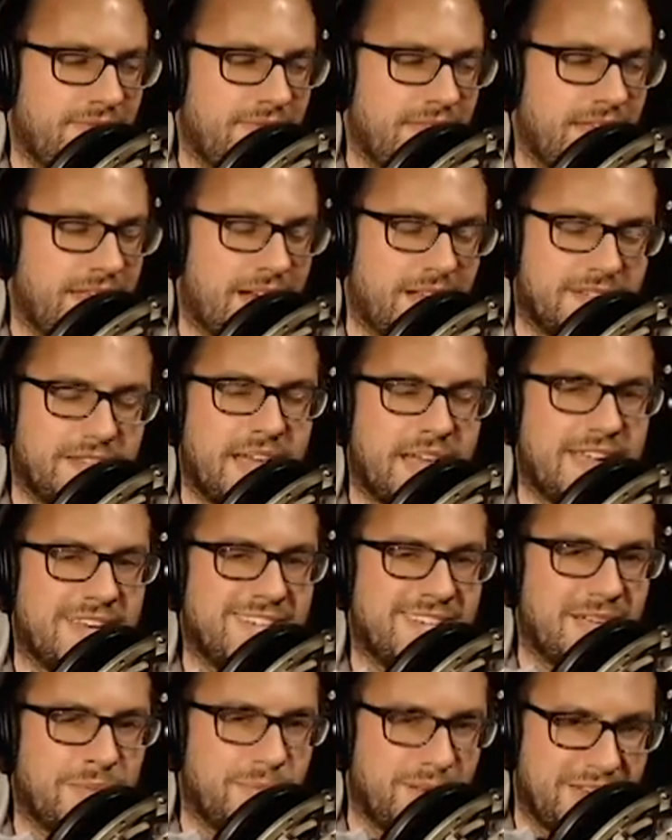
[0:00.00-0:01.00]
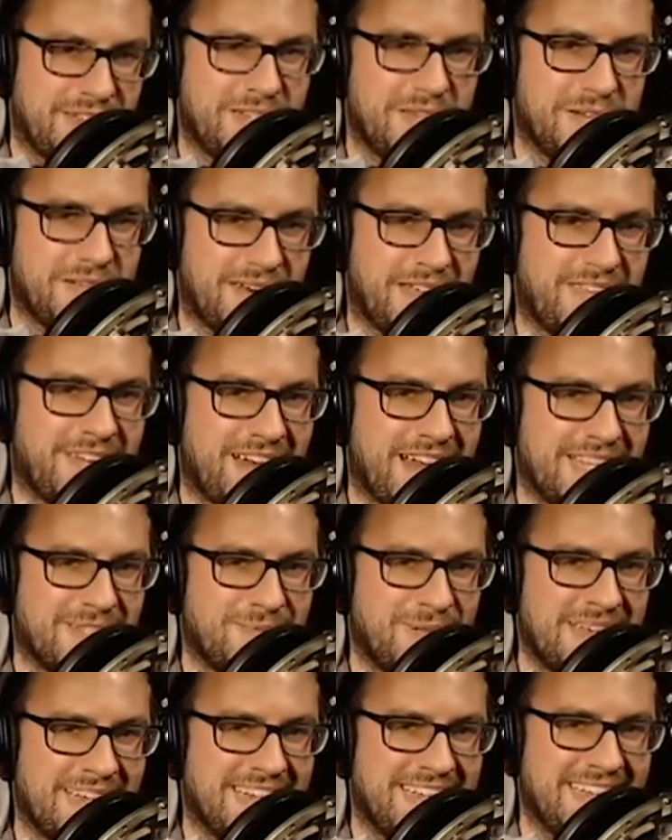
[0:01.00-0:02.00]
And I'll dash up and do another
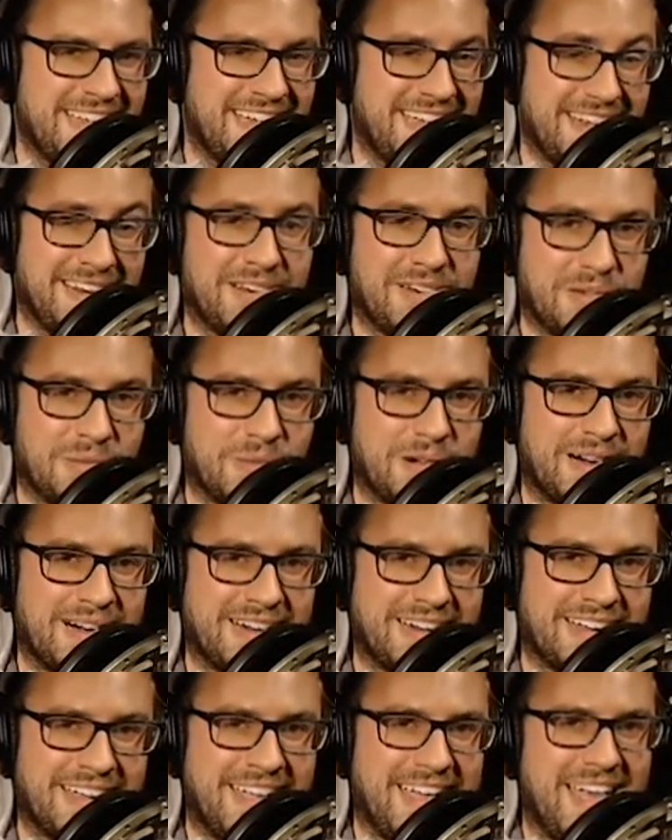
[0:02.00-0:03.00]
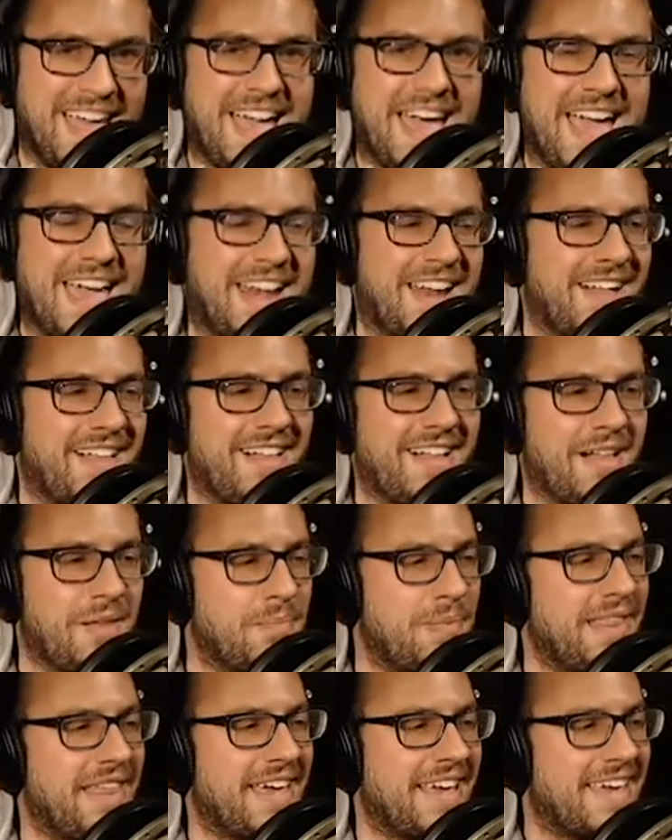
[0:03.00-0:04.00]
SPD and it'll work. And I'll
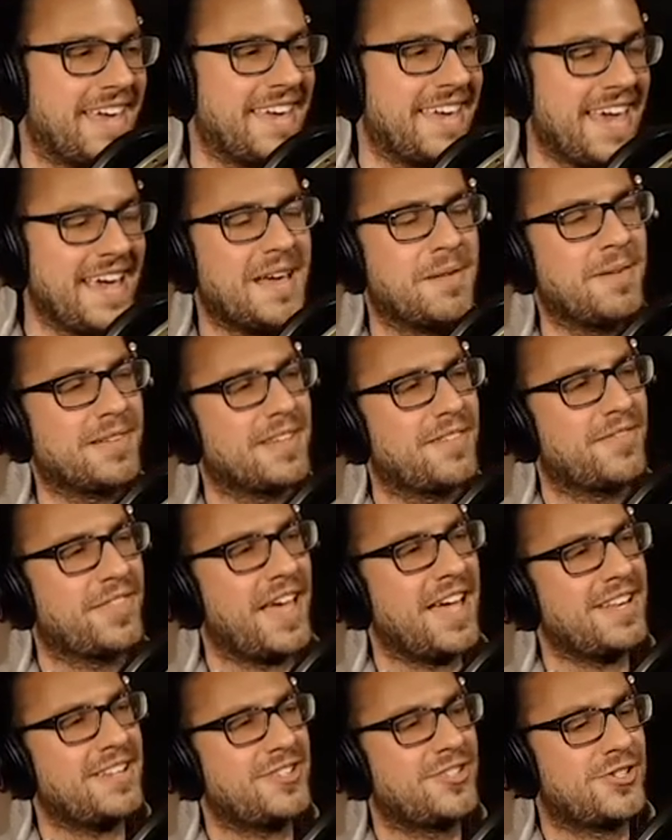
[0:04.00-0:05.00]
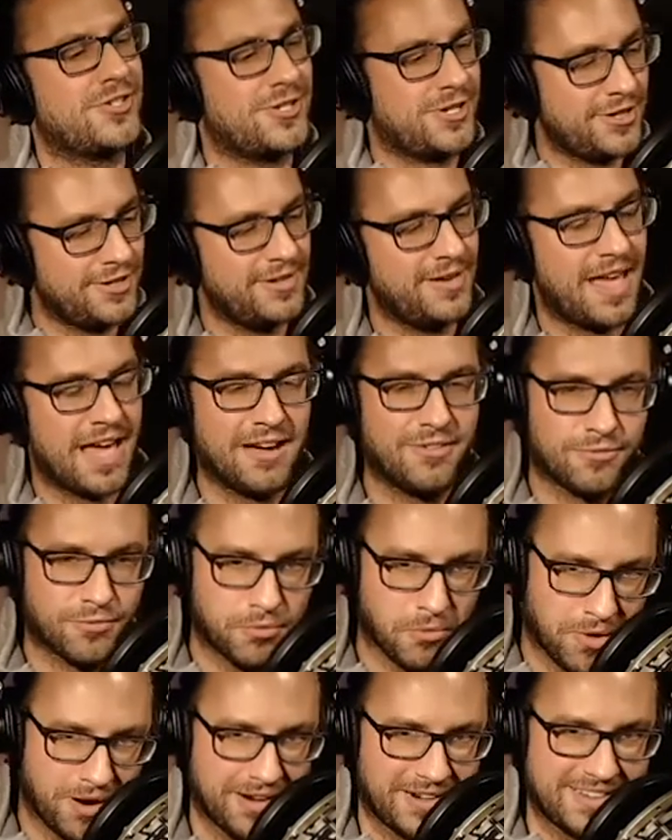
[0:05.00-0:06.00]
be like kicking myself. That shouldn't have
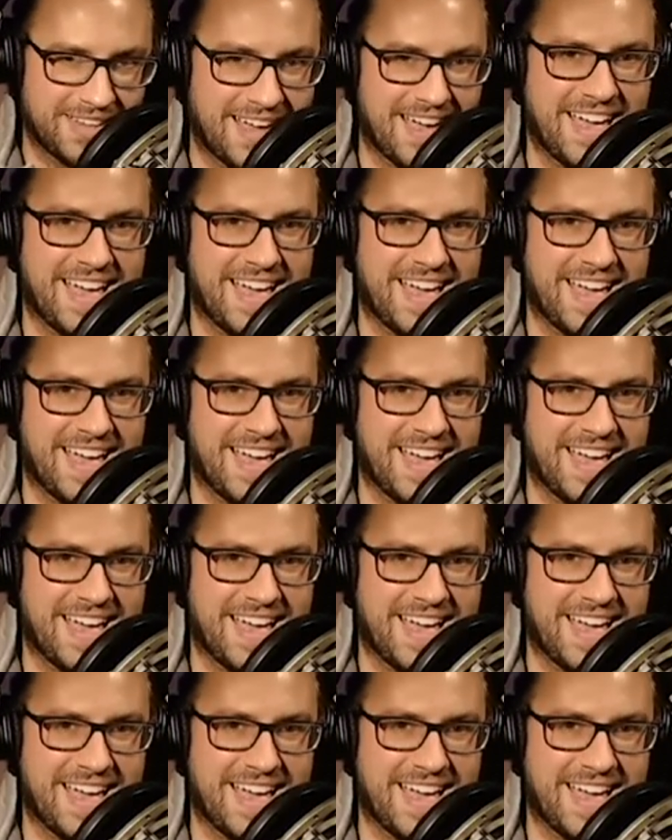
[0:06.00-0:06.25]
worked.